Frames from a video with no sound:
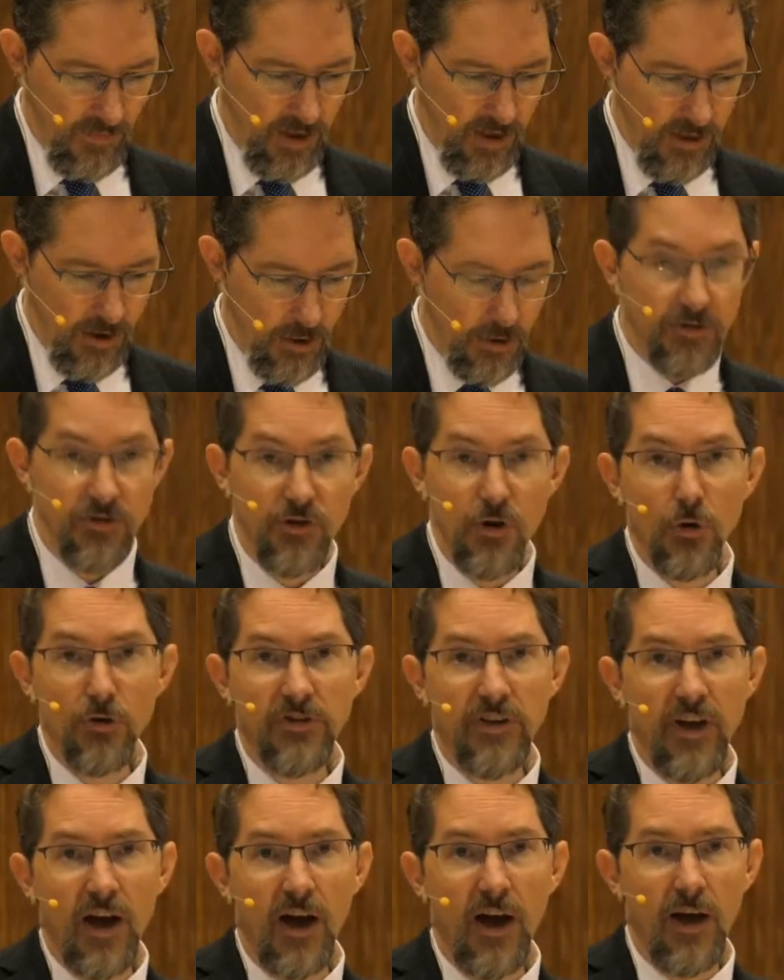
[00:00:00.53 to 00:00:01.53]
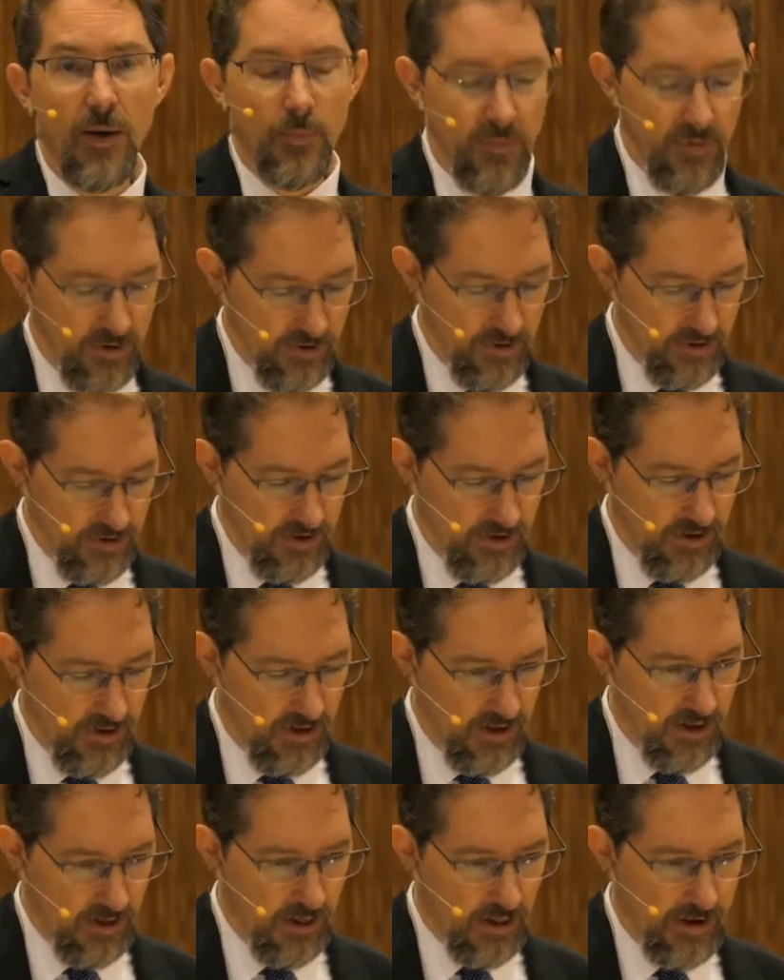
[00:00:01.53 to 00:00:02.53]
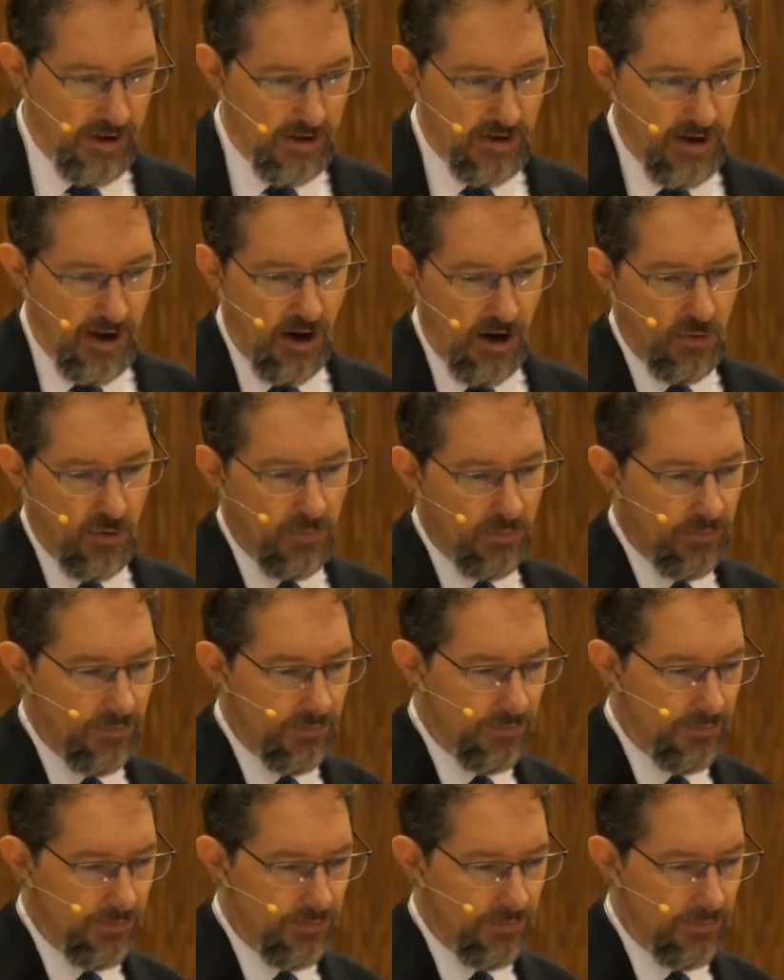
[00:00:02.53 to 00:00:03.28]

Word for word: and there is no time like now.